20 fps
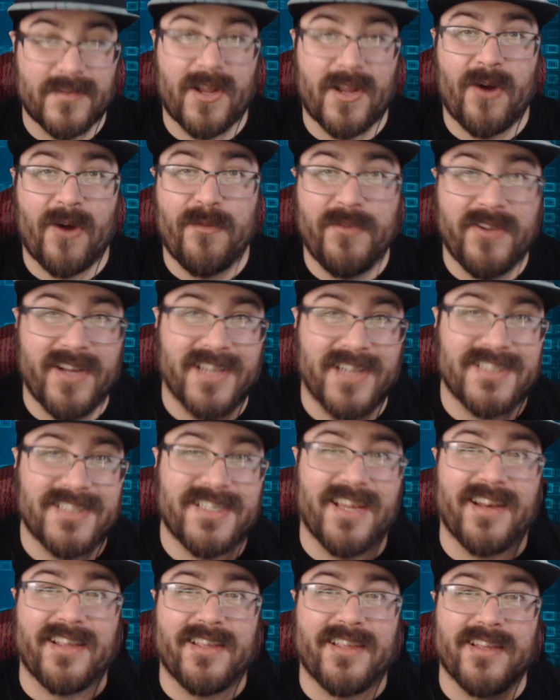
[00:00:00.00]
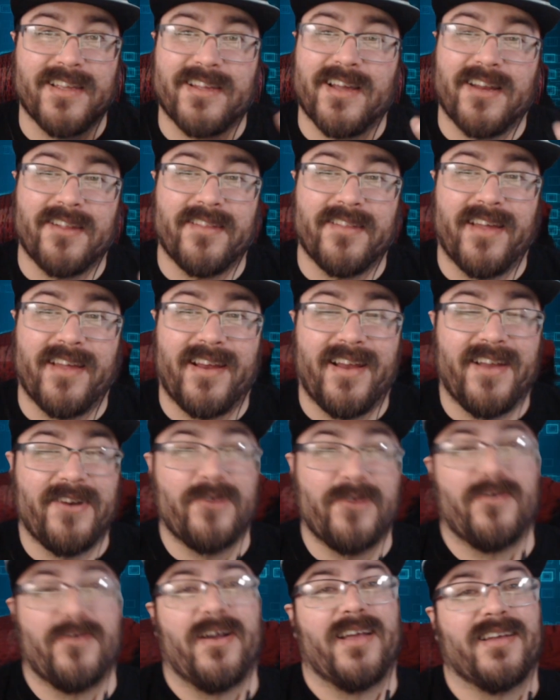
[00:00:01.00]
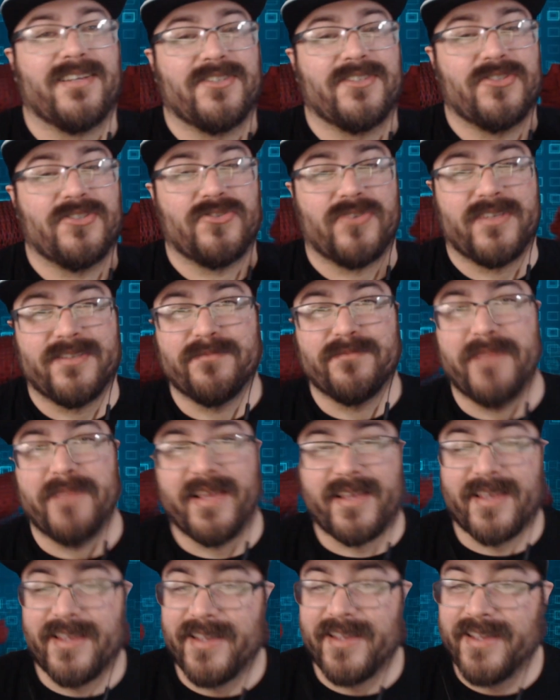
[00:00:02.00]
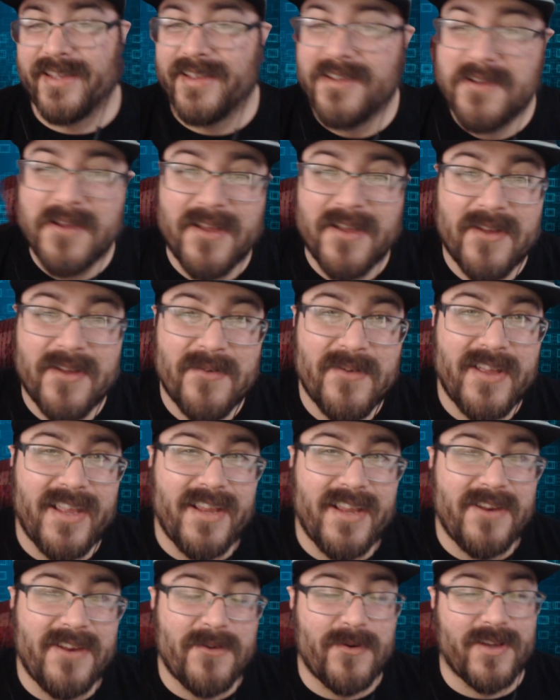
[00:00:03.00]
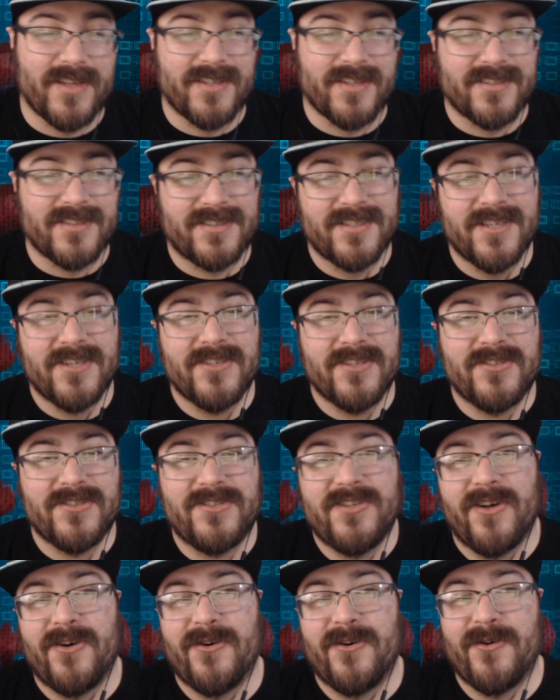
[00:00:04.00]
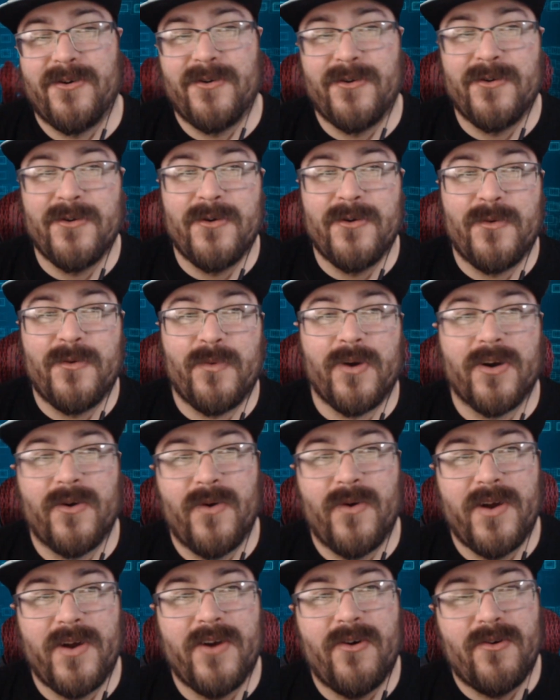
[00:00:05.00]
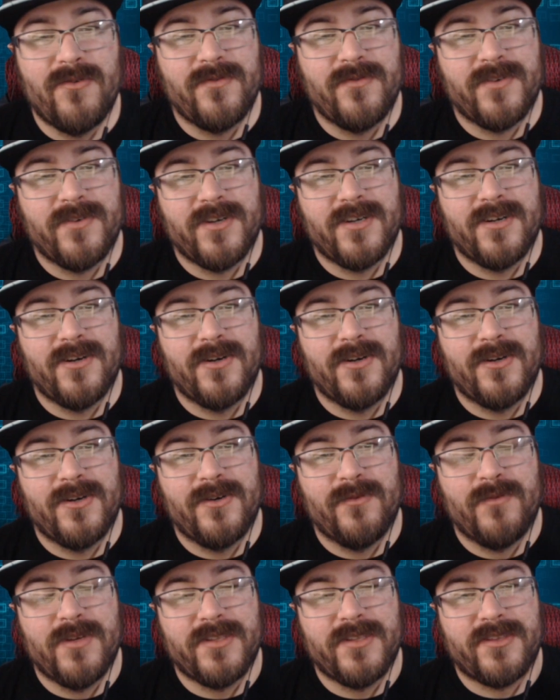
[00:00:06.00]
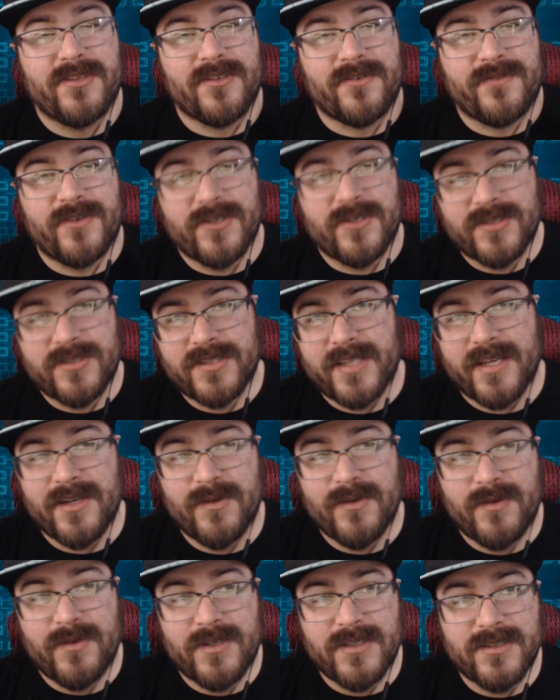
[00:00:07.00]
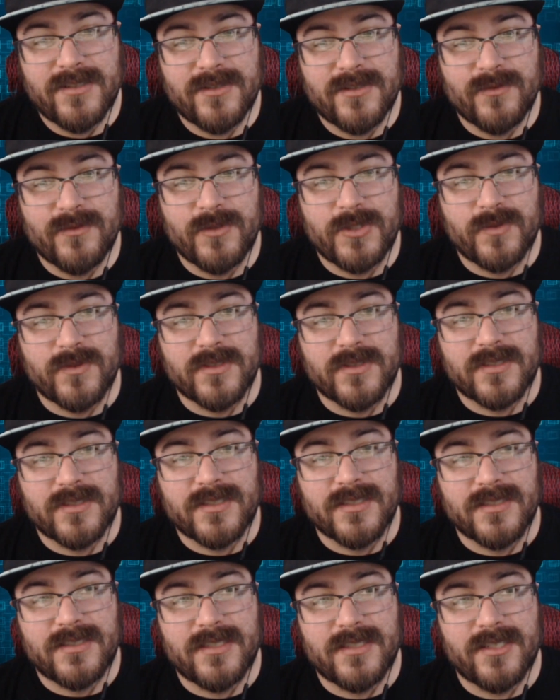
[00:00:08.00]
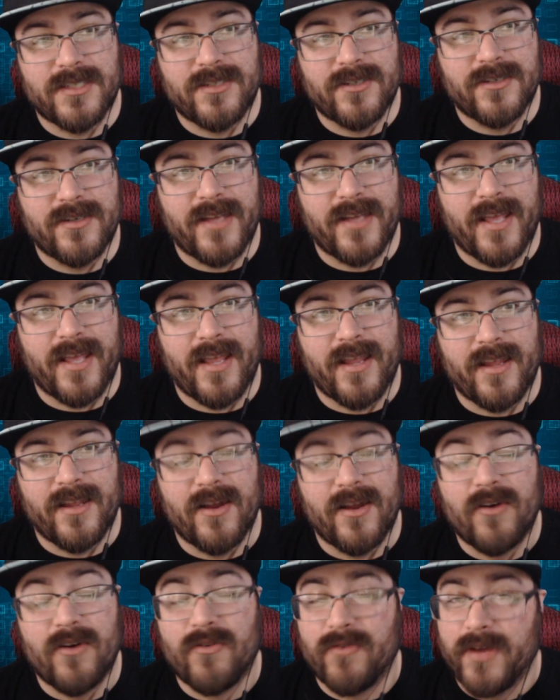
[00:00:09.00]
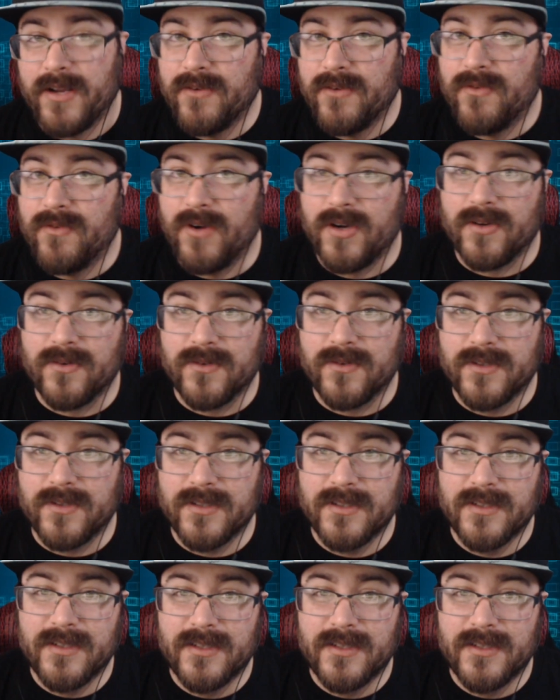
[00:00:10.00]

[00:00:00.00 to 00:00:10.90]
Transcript: hope you guys got a kick out of that. I know I enjoyed making it. Anyways, so we're going over what the first thing was, which was considered a red road.